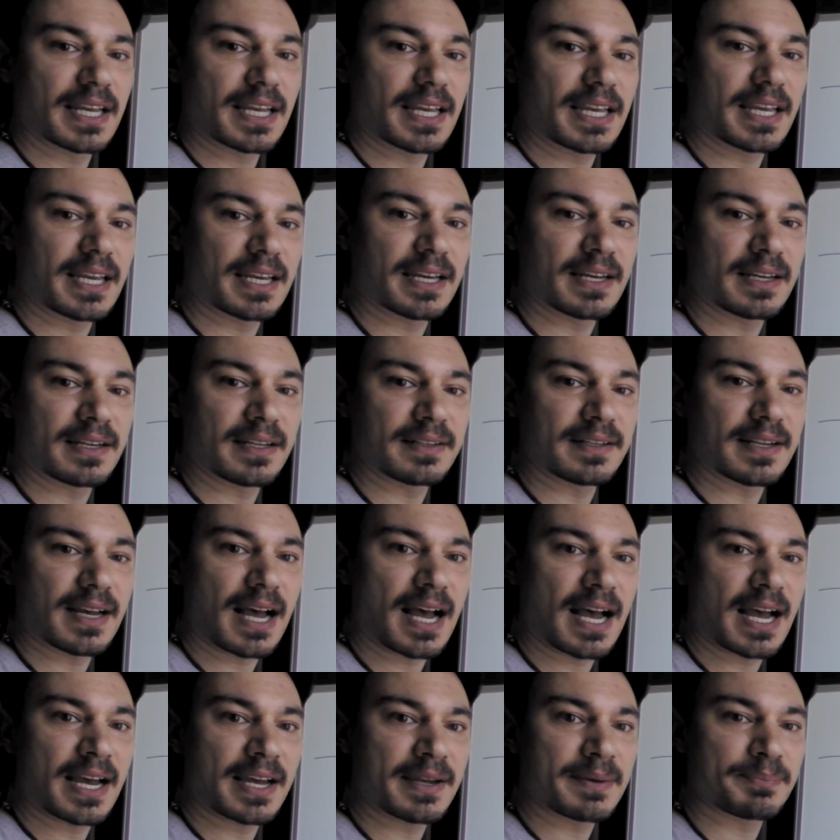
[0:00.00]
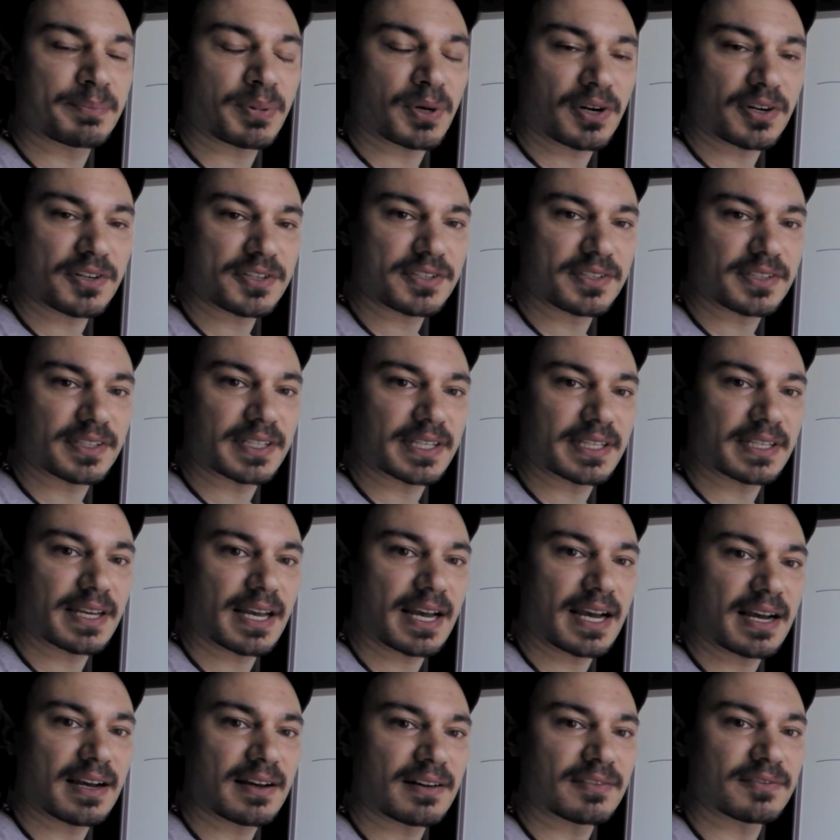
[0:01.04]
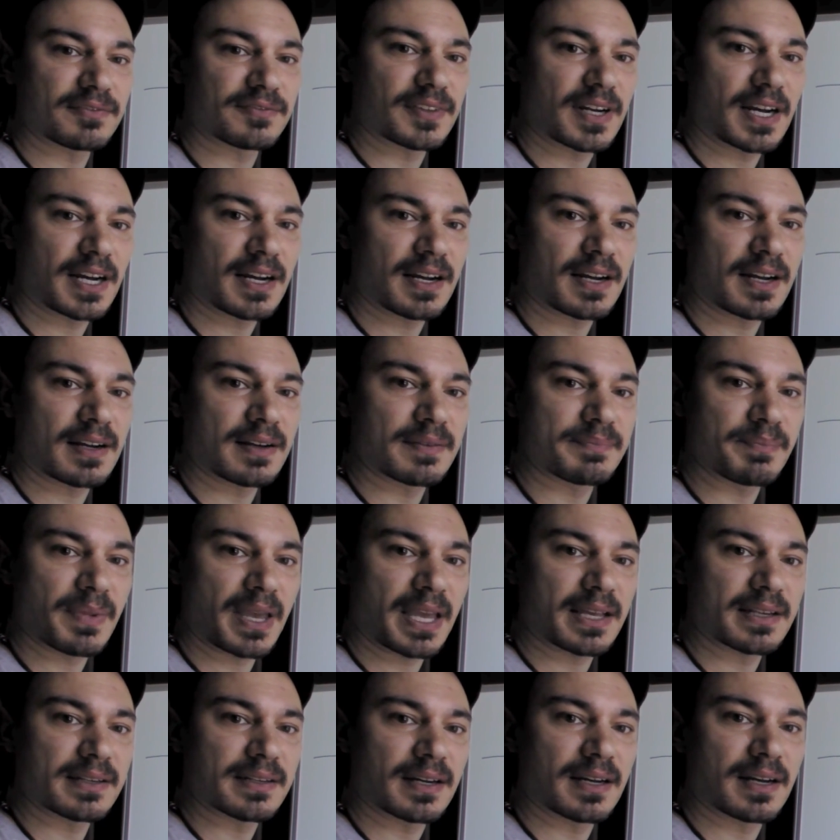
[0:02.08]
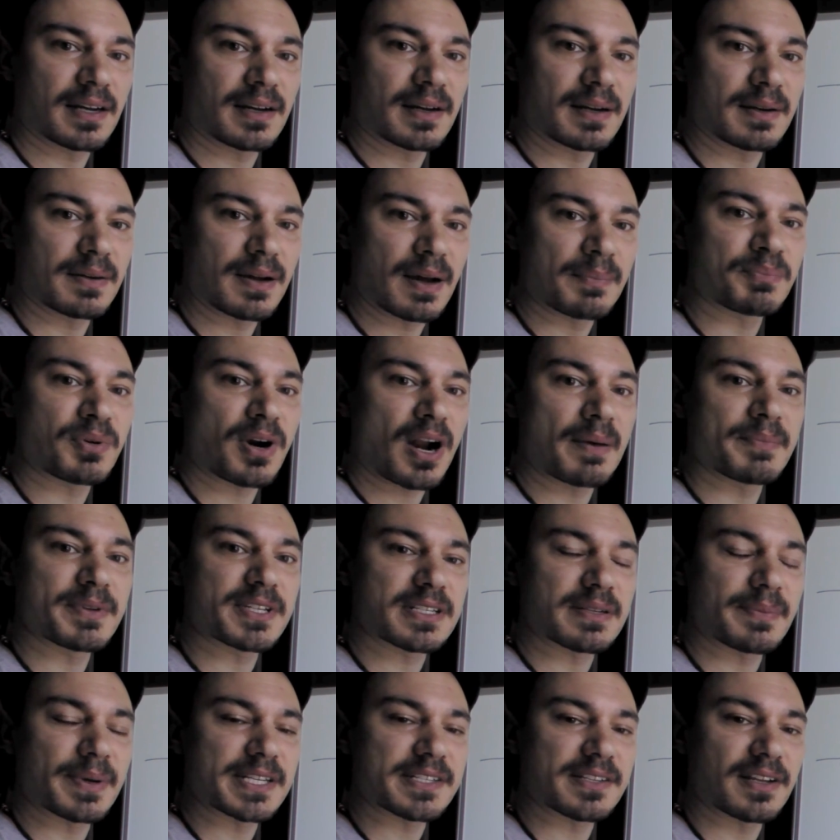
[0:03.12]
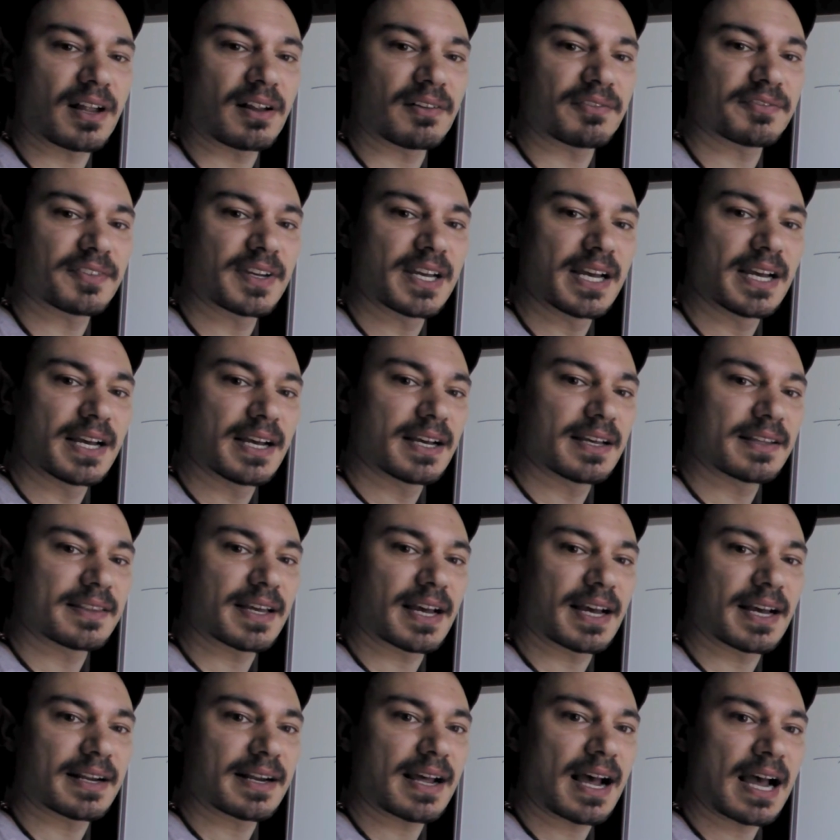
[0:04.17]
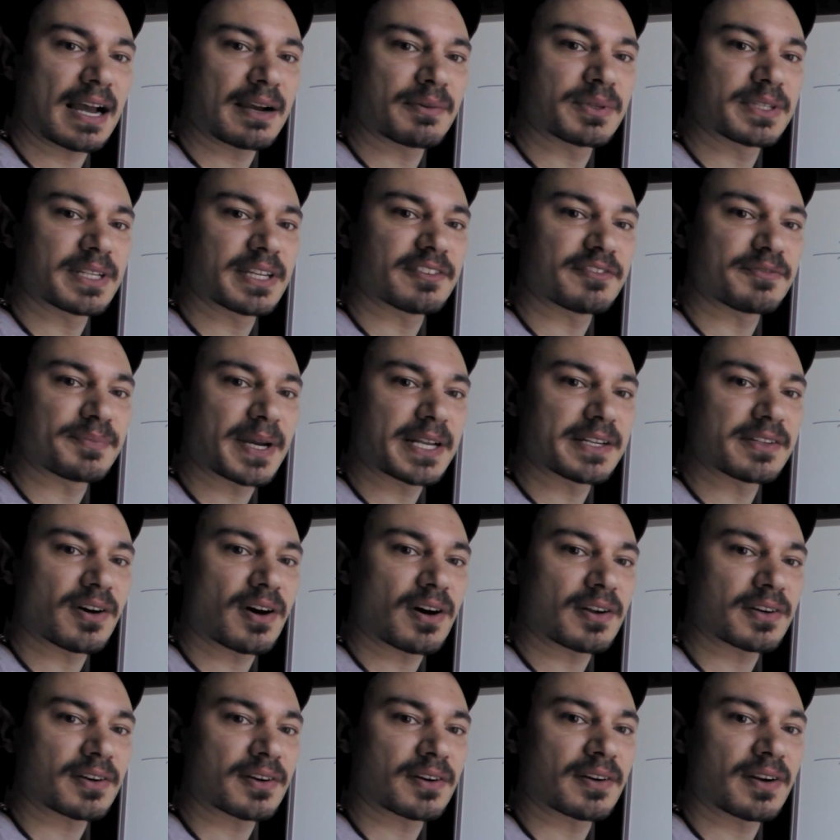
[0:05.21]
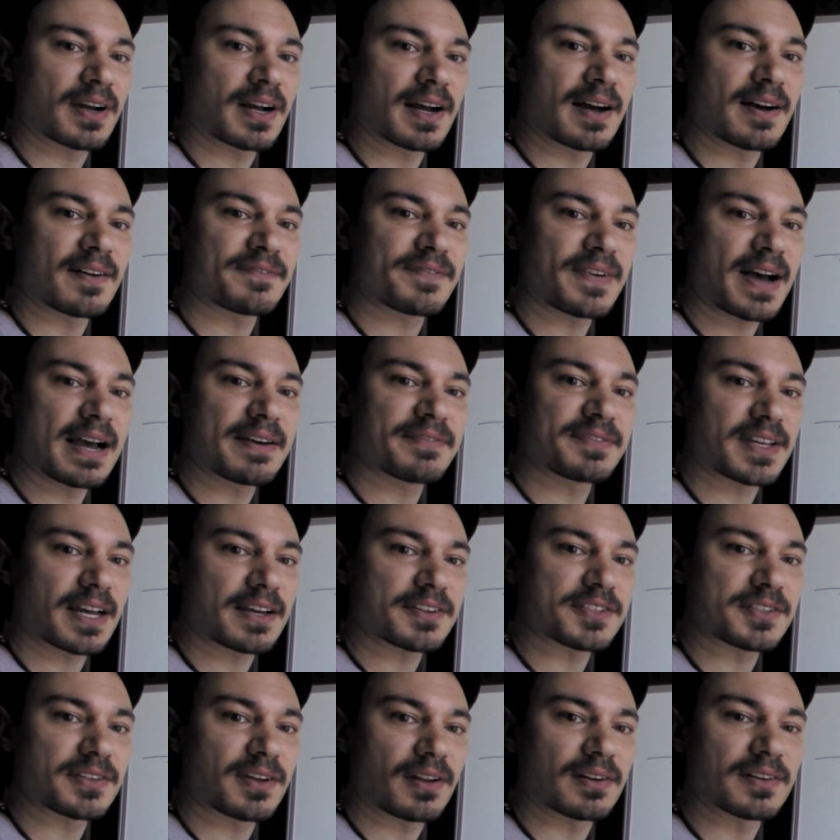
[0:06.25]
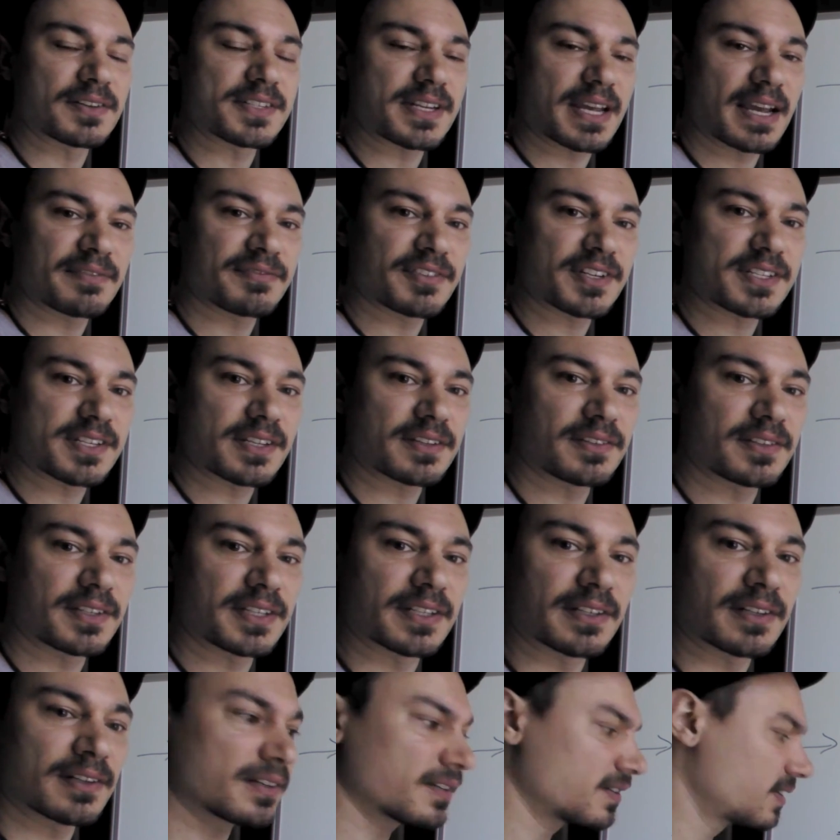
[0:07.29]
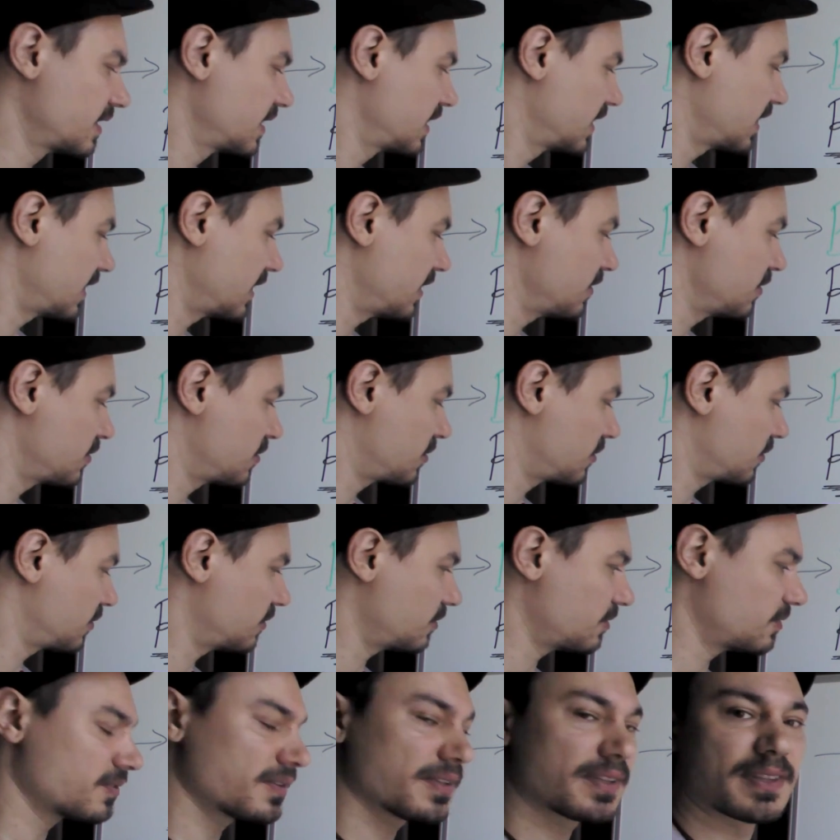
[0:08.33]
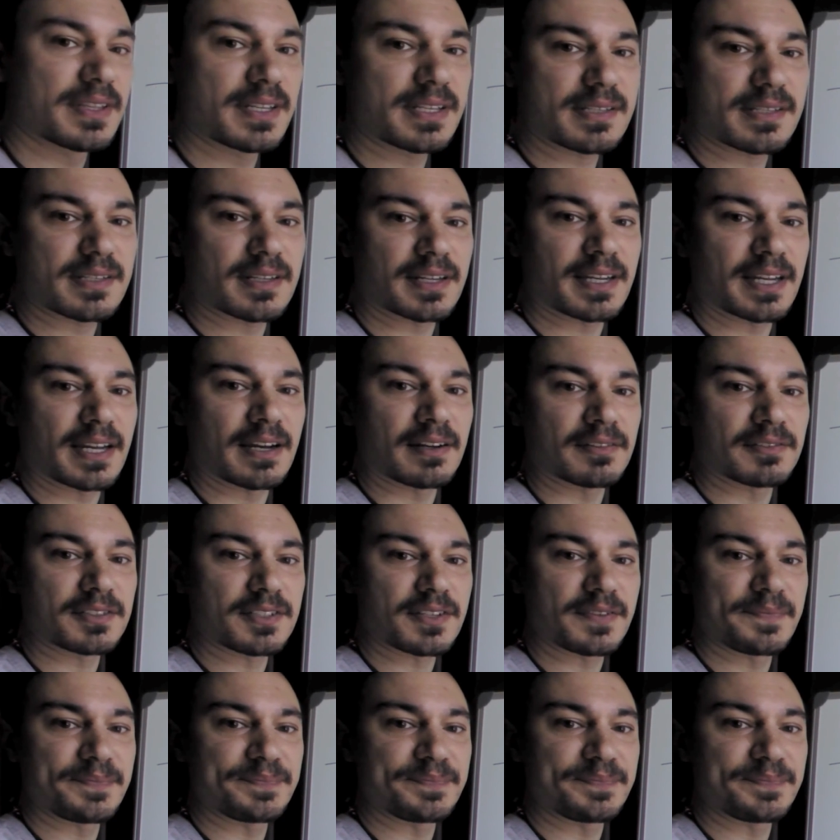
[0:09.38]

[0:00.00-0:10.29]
And I personally have made a promise to myself that I would give my daughter $5,000 every single year into this account,